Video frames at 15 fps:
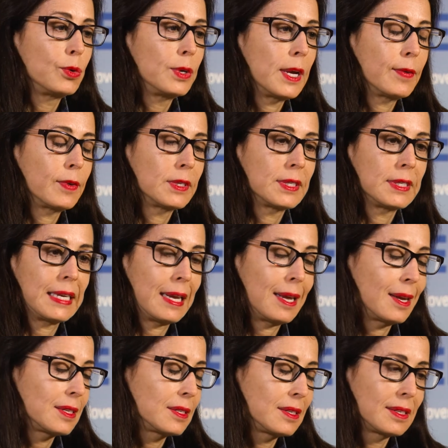who gave us an
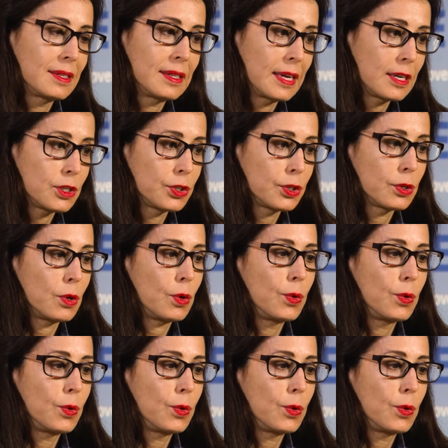excellent lecture